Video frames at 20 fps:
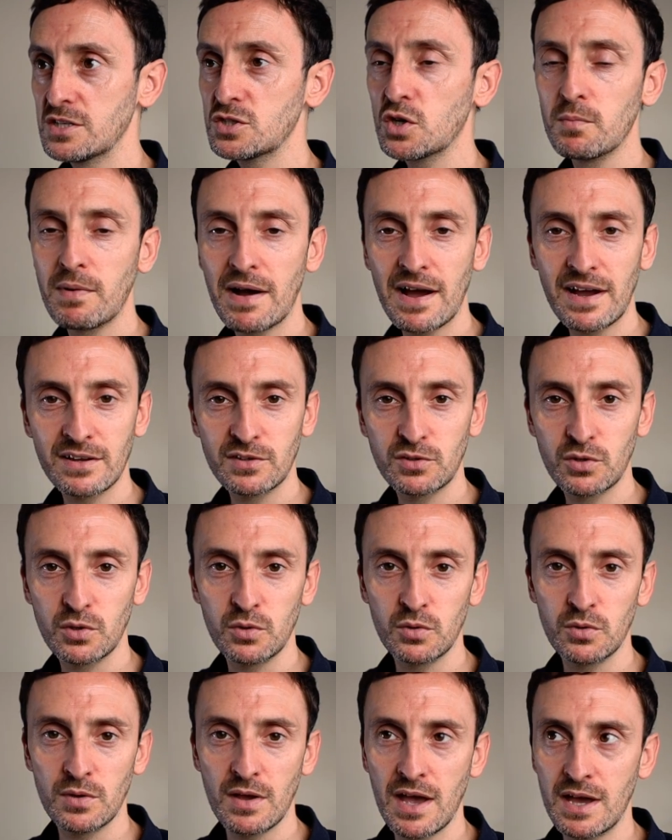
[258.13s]
let's go back
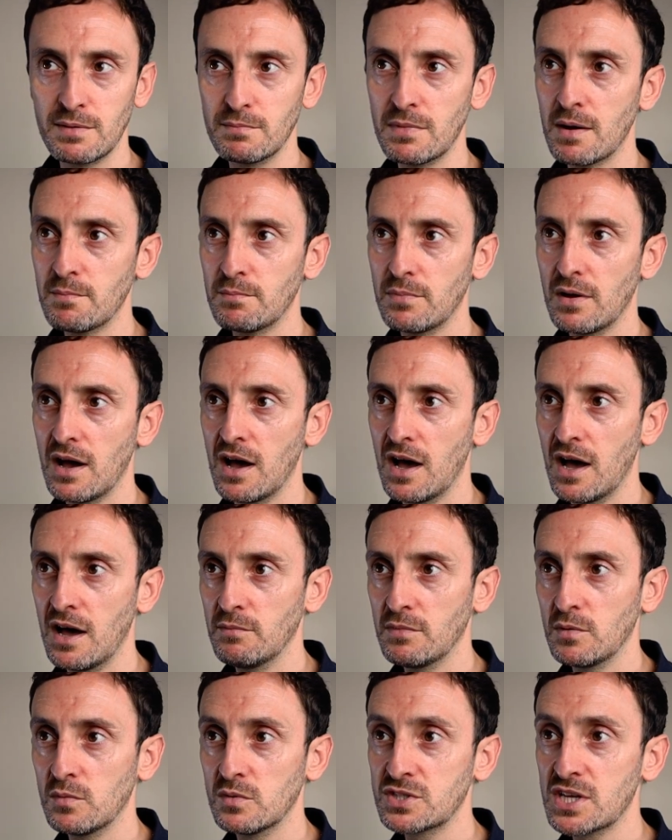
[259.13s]
to nmap
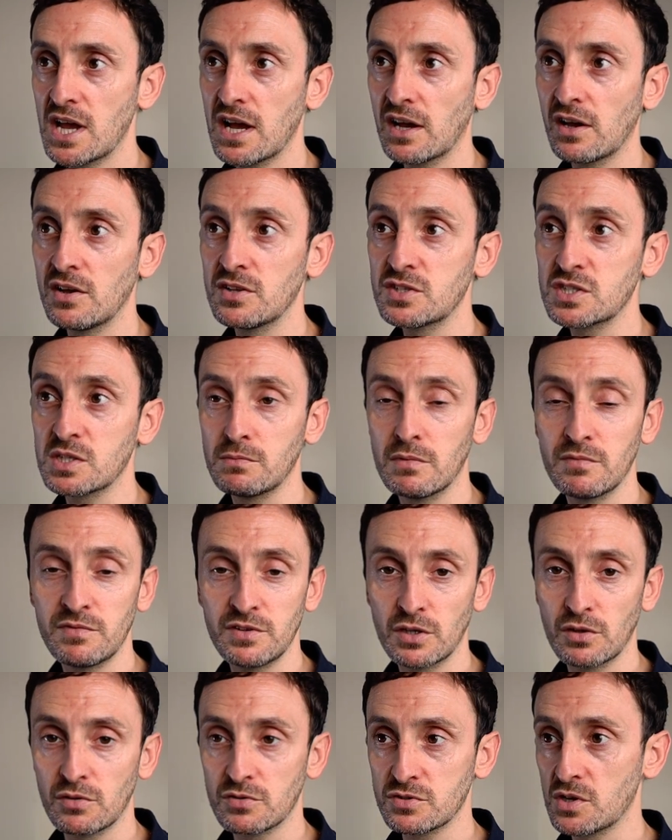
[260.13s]
and we will check out some of
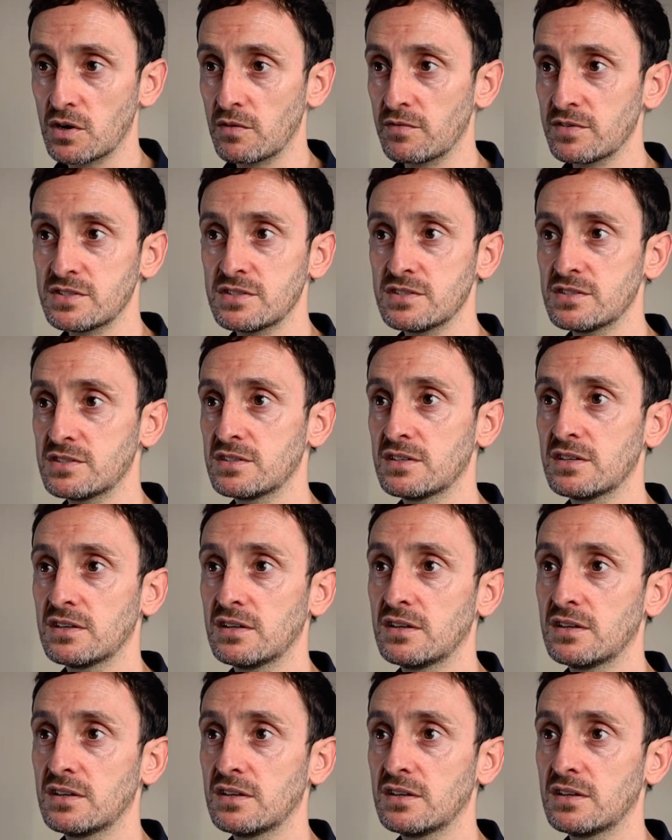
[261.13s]
the other services.